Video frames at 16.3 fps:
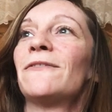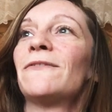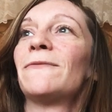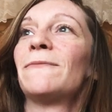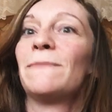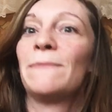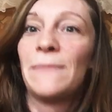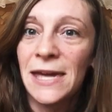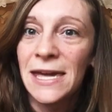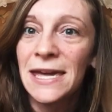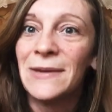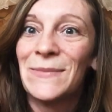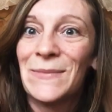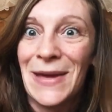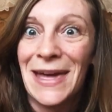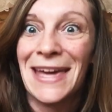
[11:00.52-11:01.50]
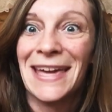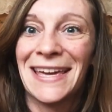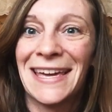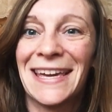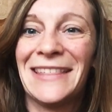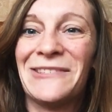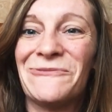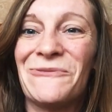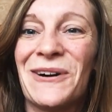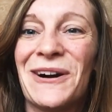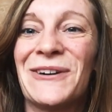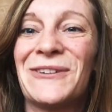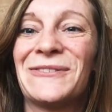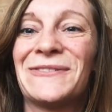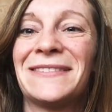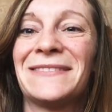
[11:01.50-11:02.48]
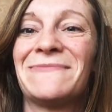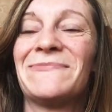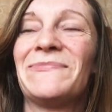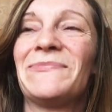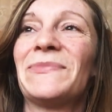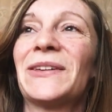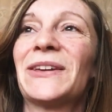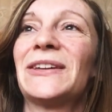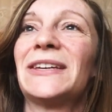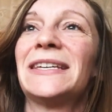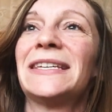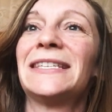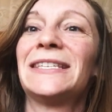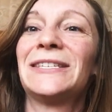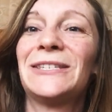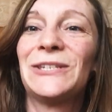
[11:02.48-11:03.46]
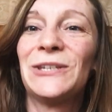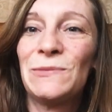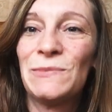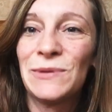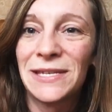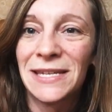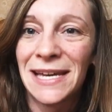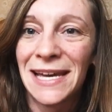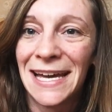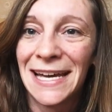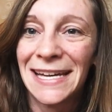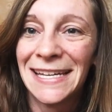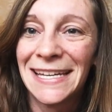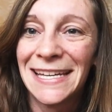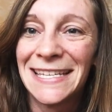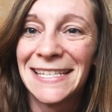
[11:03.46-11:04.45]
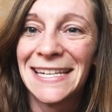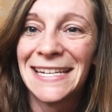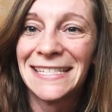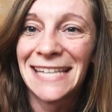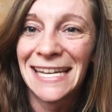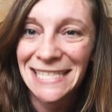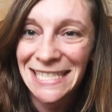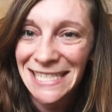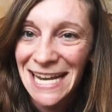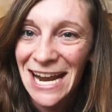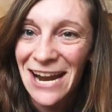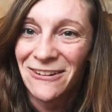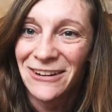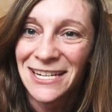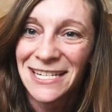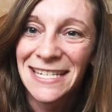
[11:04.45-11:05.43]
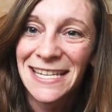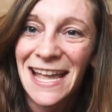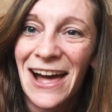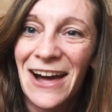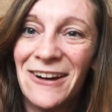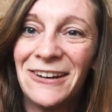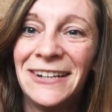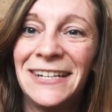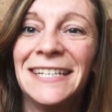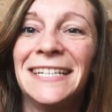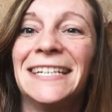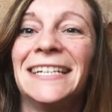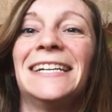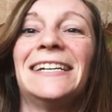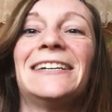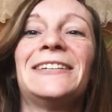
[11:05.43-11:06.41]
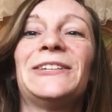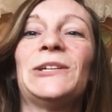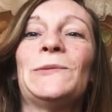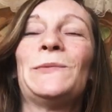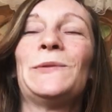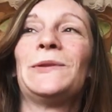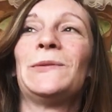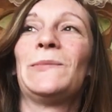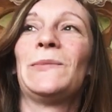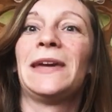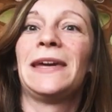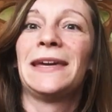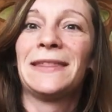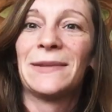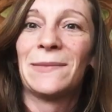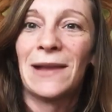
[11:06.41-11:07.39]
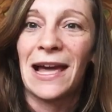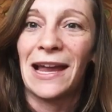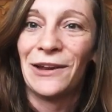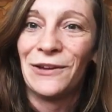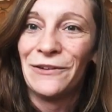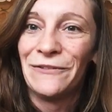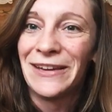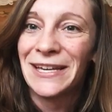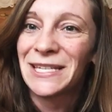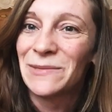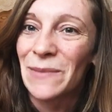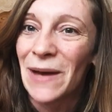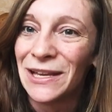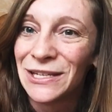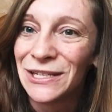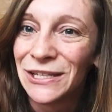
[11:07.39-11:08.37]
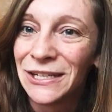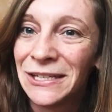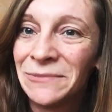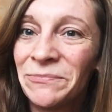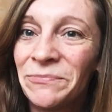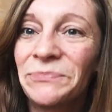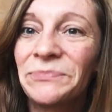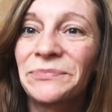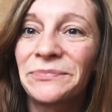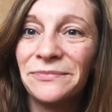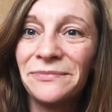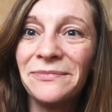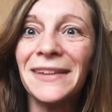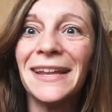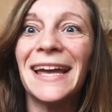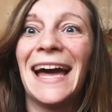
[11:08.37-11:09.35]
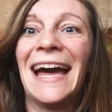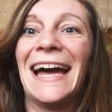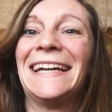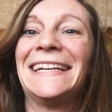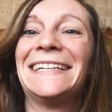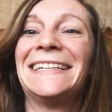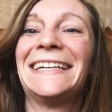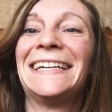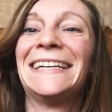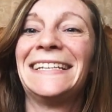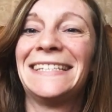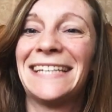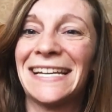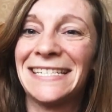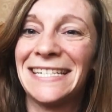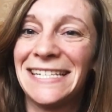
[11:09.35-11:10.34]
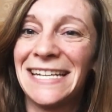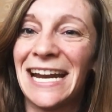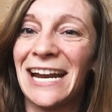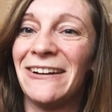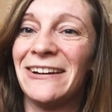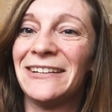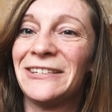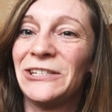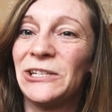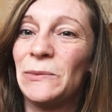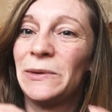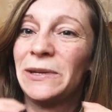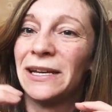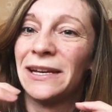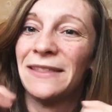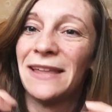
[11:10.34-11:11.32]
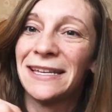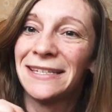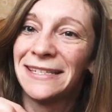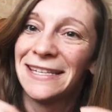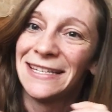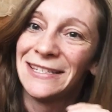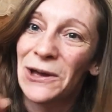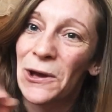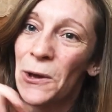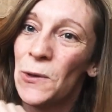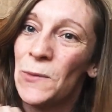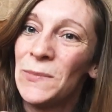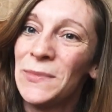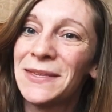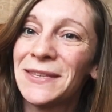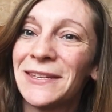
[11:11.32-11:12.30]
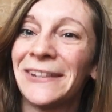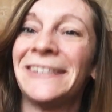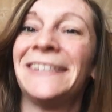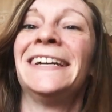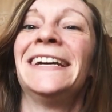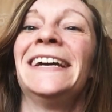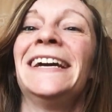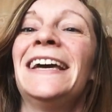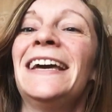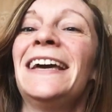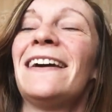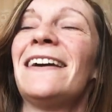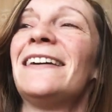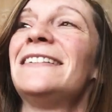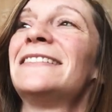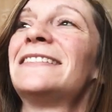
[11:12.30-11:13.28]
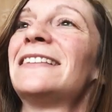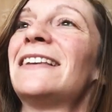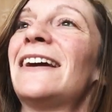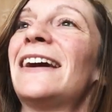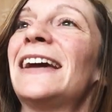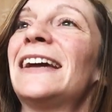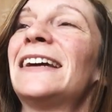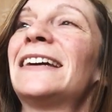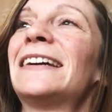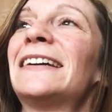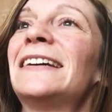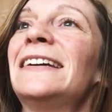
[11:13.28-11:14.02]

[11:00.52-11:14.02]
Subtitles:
of being big in the world, because Jupiter is in Sagittarius now, Jupiter being the planet of expansion, and Sagittarius Jupiter, that's its home. So it's like,